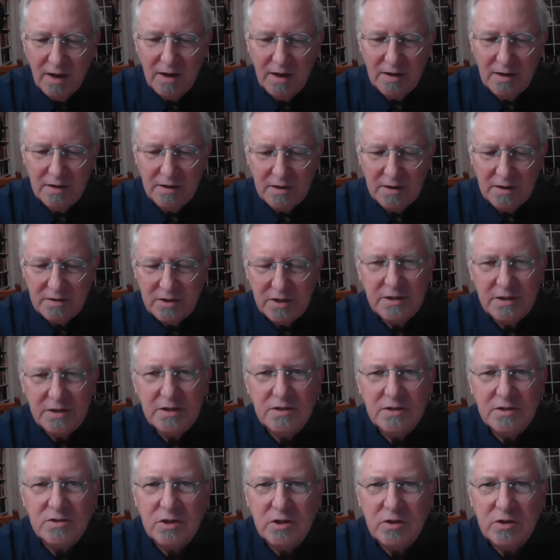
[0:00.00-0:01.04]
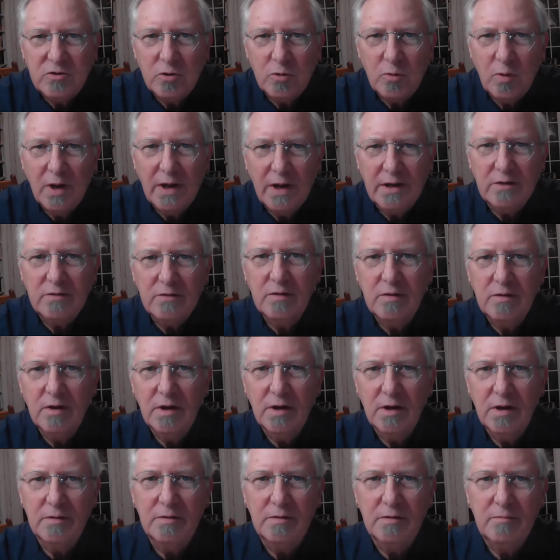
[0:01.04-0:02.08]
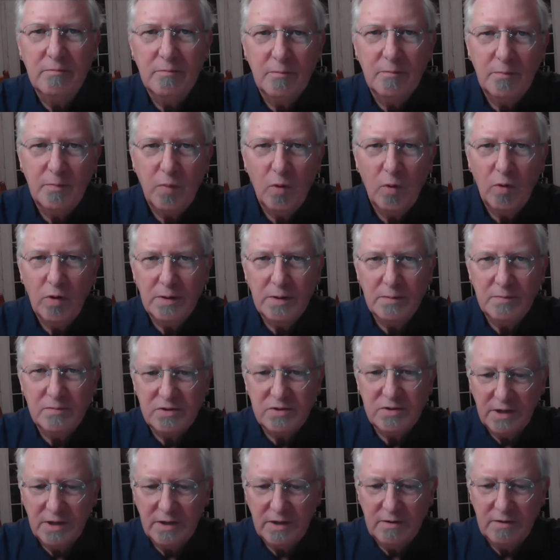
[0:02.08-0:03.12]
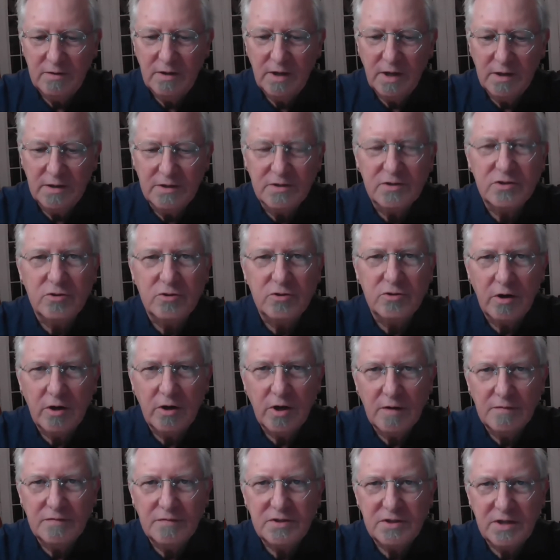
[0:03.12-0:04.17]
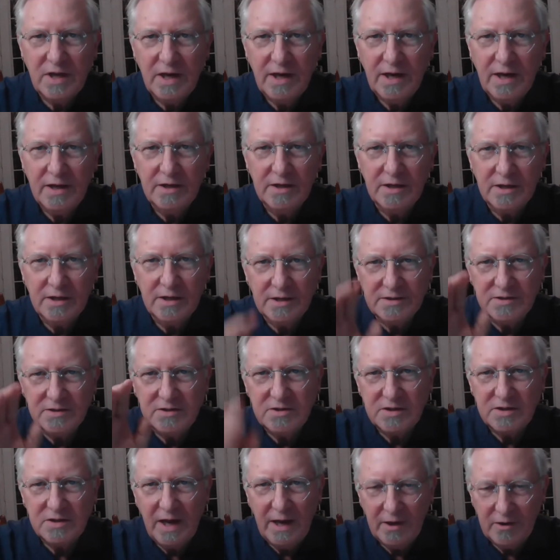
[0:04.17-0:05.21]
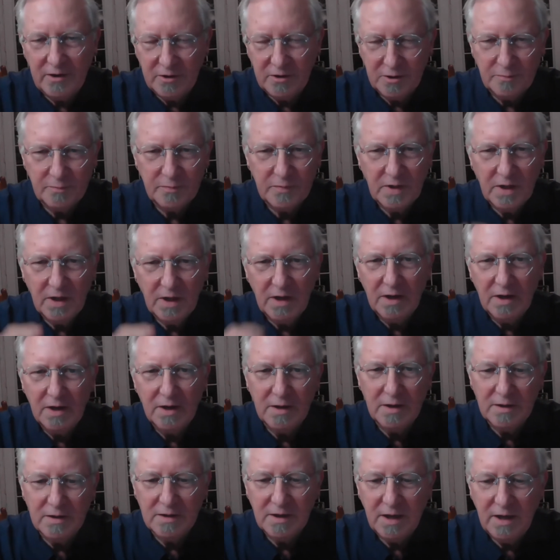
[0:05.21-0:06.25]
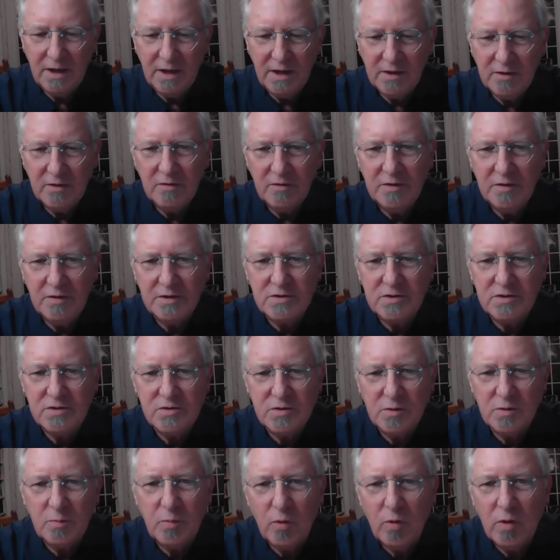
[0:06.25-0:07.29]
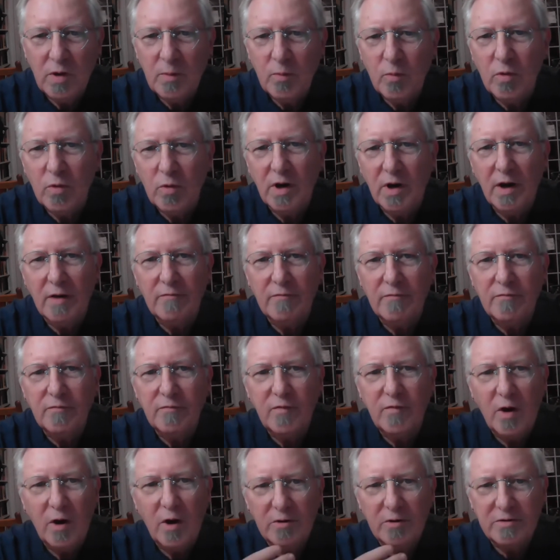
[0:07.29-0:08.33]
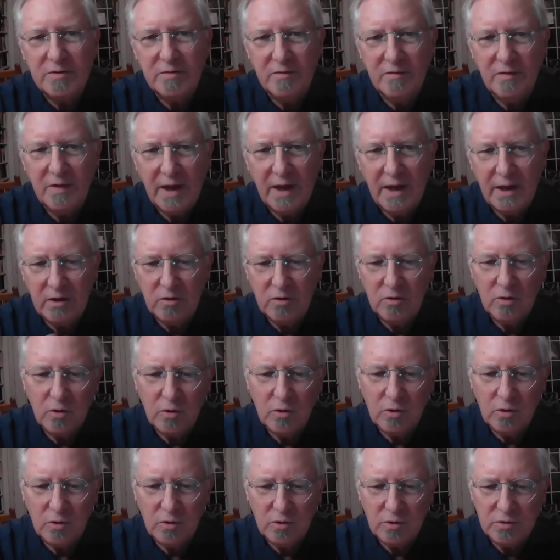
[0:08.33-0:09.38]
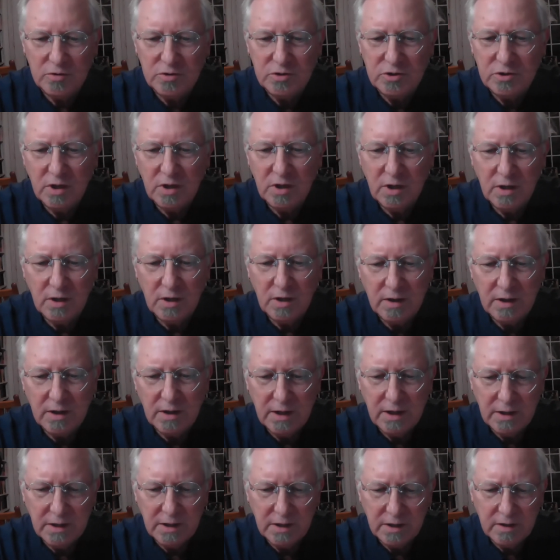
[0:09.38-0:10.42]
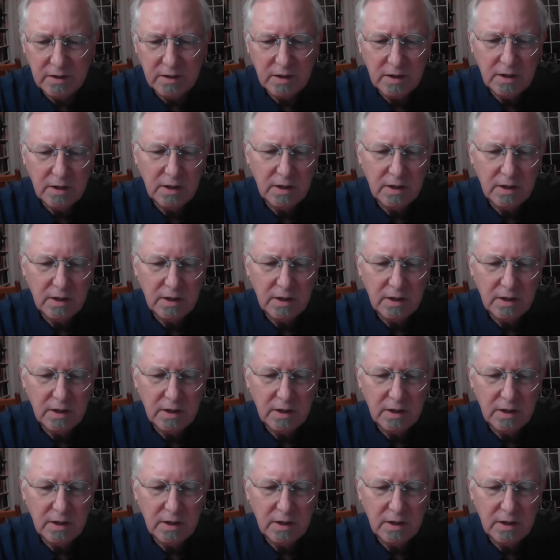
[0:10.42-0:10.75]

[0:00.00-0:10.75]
a tendency to write poems that kind of start off sad and get sadder. And this is a poem where I fought that urge in it,